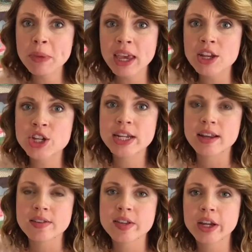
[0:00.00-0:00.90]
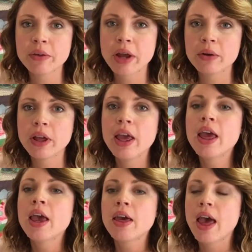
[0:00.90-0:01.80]
because she does stick around
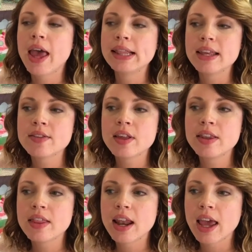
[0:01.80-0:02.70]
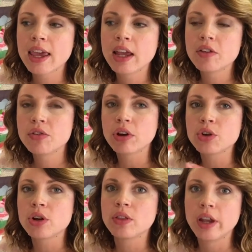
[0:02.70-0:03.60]
and listen, then I kind of
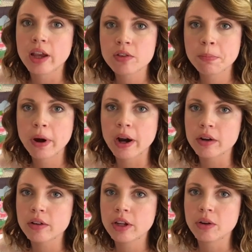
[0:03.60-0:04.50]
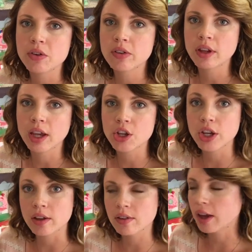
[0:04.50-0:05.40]
structured the next part, you know, just in case
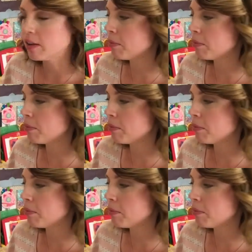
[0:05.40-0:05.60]
she is kind of